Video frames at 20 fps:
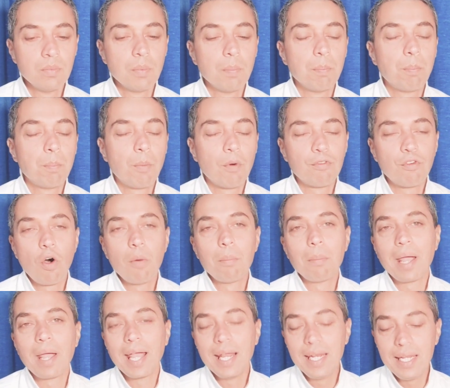Perform
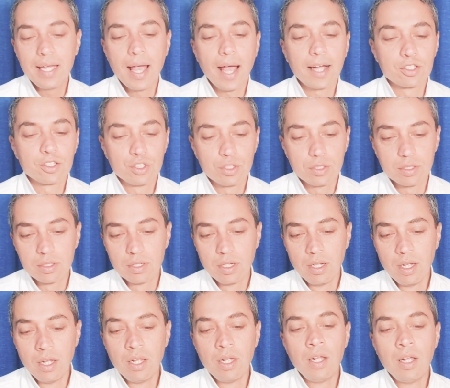any action
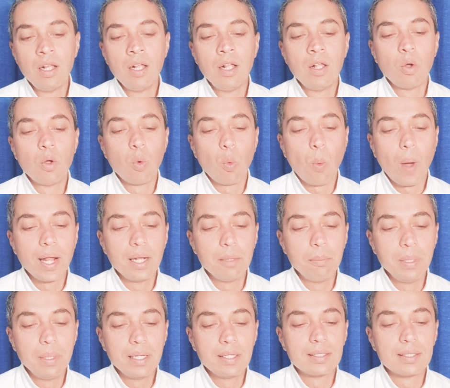while
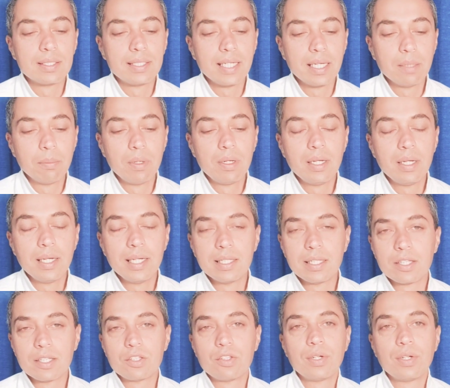being stable in the
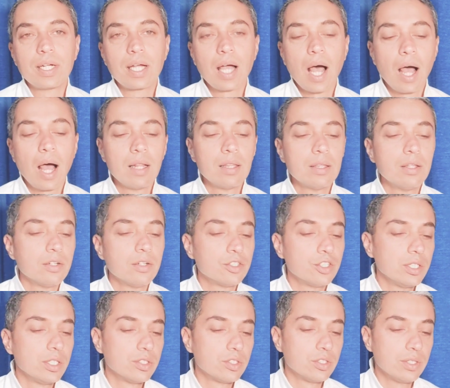Trikaldarshi
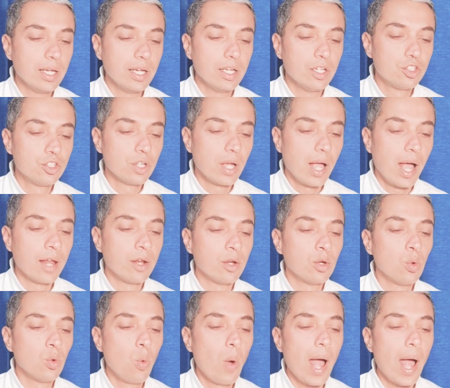stage, and
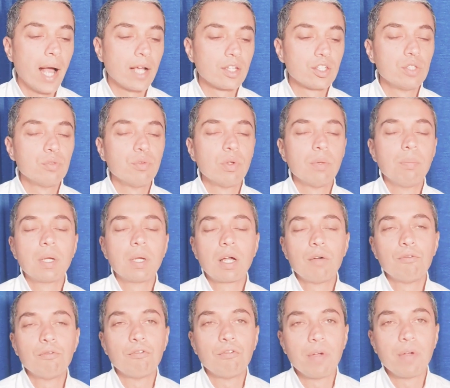no action will
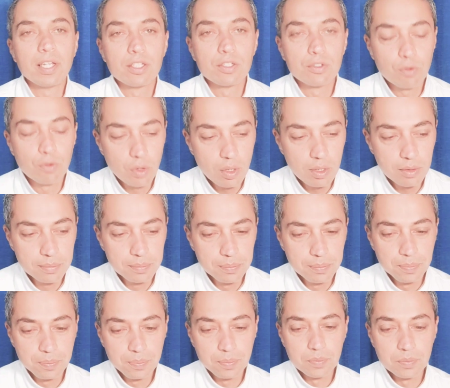become wasteful
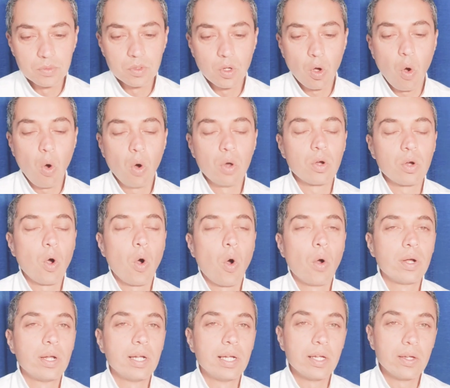or
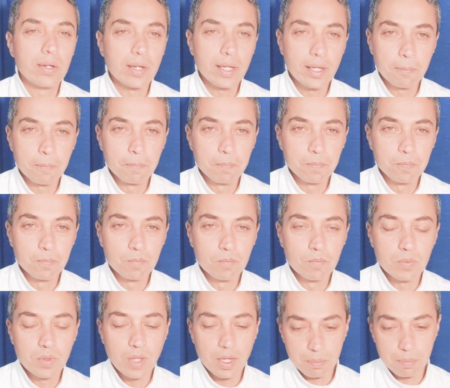ordinary.
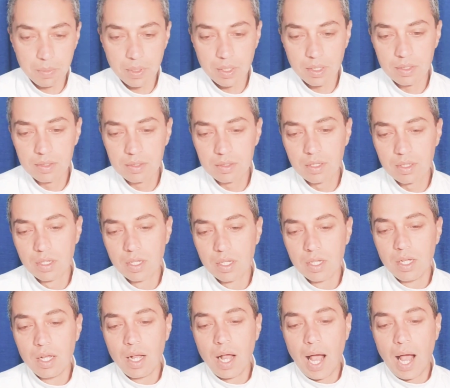That means
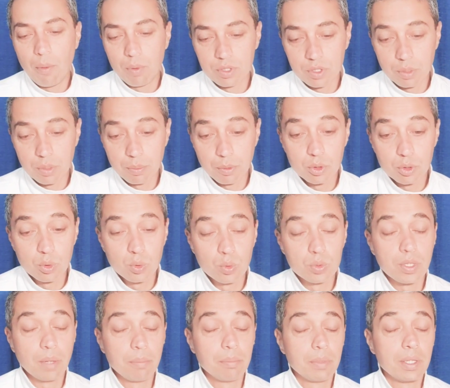I was supposed to do
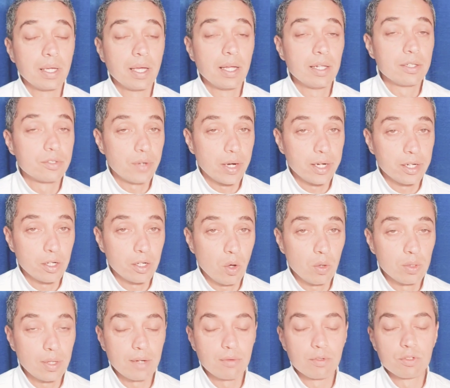something else right now
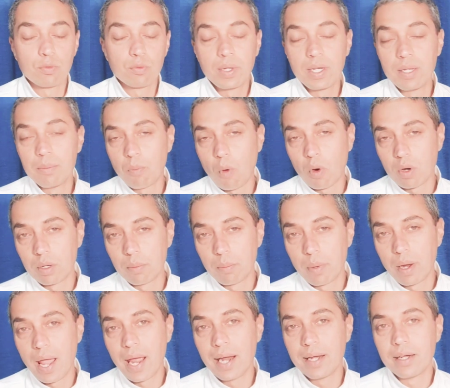that was very important, but
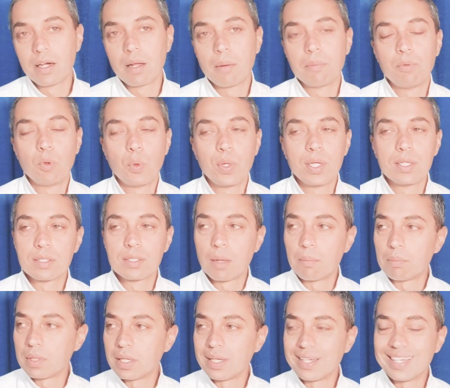I ended up doing
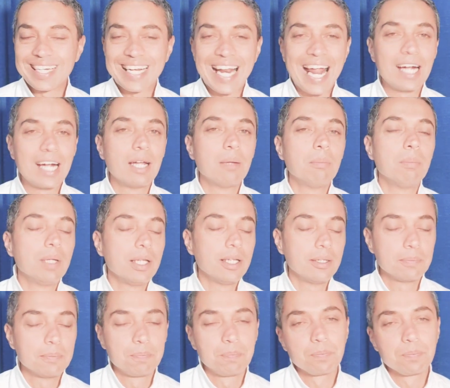something randomly
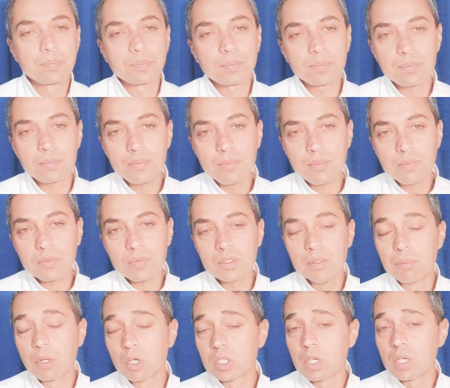
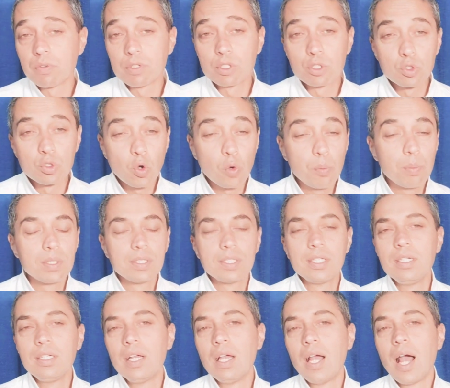because I was so
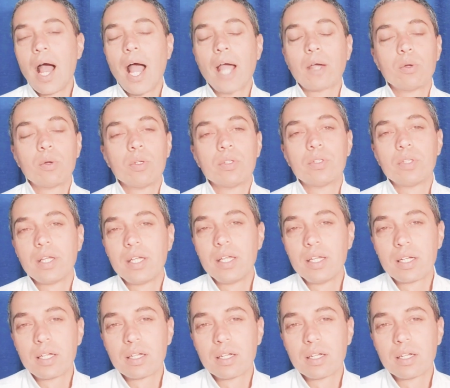busy I couldn't think.